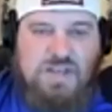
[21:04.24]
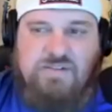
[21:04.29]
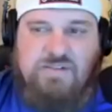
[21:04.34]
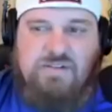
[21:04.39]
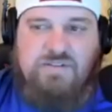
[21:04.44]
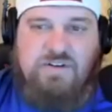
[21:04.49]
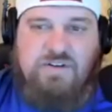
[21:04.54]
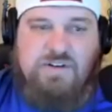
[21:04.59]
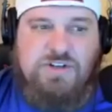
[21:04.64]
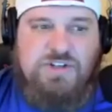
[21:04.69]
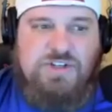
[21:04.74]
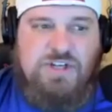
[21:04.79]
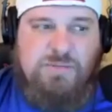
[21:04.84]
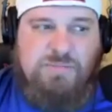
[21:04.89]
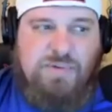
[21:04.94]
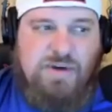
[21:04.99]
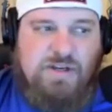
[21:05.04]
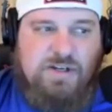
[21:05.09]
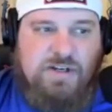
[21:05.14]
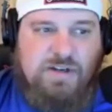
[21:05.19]
if you're a shit
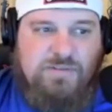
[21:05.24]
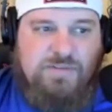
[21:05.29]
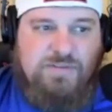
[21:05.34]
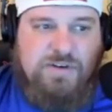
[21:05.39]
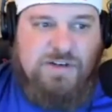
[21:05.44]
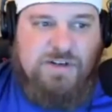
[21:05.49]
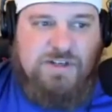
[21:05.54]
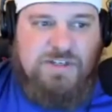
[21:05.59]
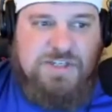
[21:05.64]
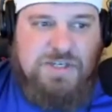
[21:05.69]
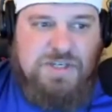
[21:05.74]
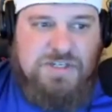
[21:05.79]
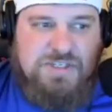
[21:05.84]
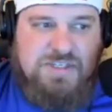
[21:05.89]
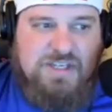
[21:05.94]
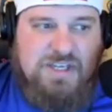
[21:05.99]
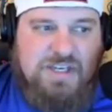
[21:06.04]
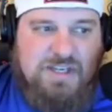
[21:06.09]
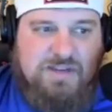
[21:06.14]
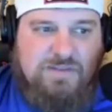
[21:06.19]
putter, if you're continuously
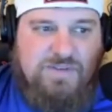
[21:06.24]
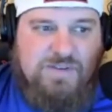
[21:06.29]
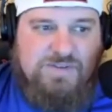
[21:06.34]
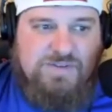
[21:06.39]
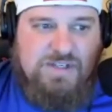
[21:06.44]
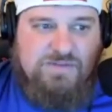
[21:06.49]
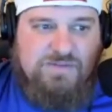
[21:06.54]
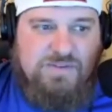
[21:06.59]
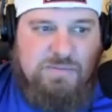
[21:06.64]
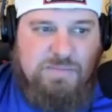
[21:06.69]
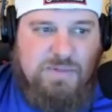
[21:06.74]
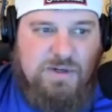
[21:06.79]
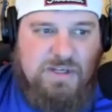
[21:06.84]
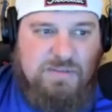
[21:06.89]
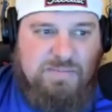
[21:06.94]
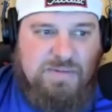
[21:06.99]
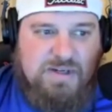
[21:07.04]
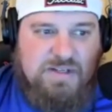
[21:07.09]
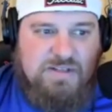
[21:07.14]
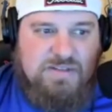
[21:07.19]
hitting 15-foot birdie
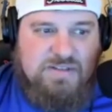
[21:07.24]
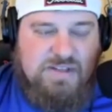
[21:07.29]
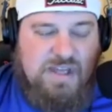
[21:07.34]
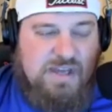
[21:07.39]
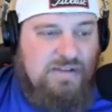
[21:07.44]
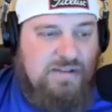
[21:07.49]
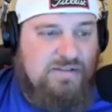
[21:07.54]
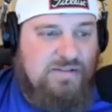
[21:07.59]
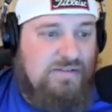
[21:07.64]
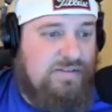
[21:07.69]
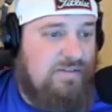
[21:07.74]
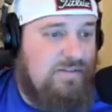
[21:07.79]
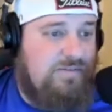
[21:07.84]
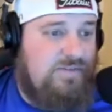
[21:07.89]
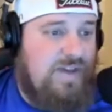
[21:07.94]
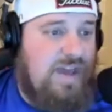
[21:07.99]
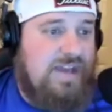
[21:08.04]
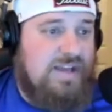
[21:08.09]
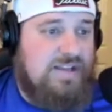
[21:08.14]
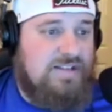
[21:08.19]
putts, like
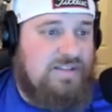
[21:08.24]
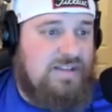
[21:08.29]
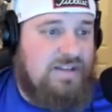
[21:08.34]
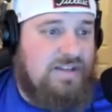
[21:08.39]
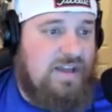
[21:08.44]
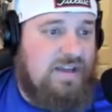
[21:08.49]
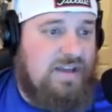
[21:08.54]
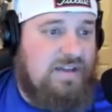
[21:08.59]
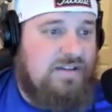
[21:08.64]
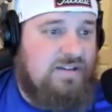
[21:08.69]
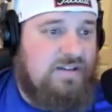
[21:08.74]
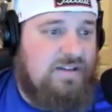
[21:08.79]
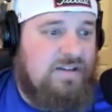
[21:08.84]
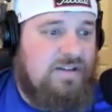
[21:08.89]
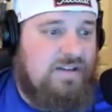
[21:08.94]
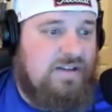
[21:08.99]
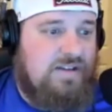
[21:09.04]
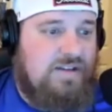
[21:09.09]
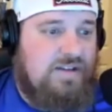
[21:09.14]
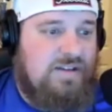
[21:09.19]
Vegas today,
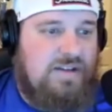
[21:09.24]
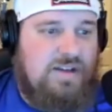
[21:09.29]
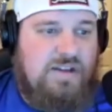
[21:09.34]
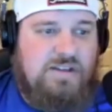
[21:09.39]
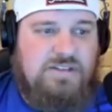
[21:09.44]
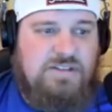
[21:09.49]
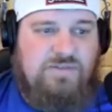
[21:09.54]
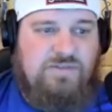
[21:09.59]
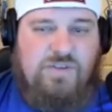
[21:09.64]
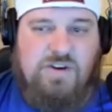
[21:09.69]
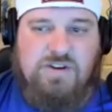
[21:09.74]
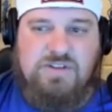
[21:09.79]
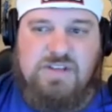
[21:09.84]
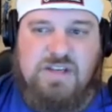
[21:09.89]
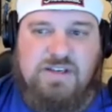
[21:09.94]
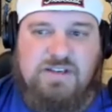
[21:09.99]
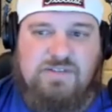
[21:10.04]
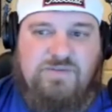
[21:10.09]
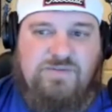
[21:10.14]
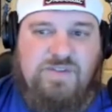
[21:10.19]
his first
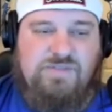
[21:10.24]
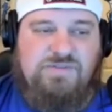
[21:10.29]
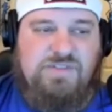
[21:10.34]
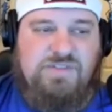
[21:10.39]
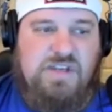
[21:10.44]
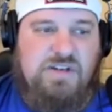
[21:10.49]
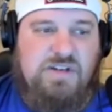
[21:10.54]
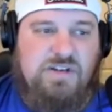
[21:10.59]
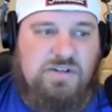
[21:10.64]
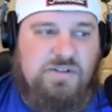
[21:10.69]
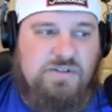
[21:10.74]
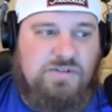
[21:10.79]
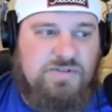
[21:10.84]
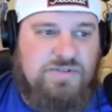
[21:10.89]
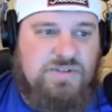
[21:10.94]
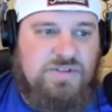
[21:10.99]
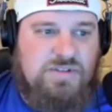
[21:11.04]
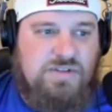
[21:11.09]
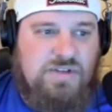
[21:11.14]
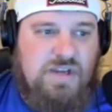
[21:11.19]
like 15
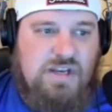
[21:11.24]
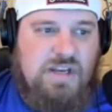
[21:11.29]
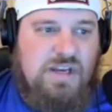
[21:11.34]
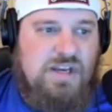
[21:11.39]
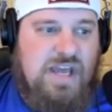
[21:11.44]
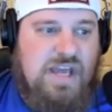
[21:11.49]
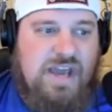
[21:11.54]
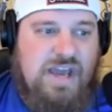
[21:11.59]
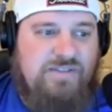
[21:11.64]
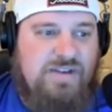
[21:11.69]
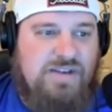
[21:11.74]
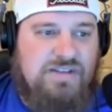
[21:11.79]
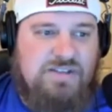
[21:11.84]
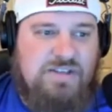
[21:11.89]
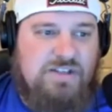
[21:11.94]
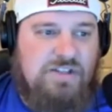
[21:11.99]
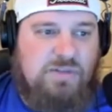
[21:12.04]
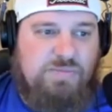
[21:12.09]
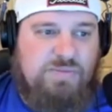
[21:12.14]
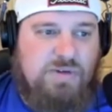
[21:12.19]
holes, he didn't have a
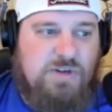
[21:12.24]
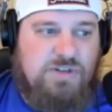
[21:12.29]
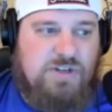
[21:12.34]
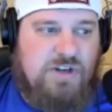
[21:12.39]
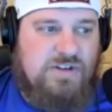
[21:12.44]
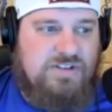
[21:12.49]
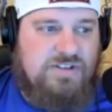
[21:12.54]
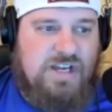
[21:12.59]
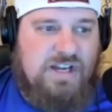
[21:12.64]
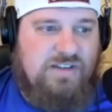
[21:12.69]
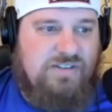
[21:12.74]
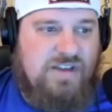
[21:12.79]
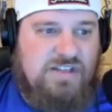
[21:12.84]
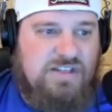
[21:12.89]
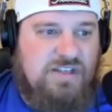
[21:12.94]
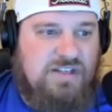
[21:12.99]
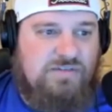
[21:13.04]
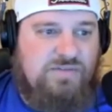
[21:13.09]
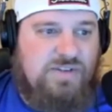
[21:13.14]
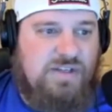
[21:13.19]
single approach outside of
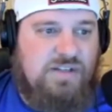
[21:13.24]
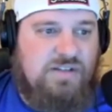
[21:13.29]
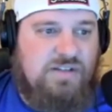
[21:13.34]
18 feet.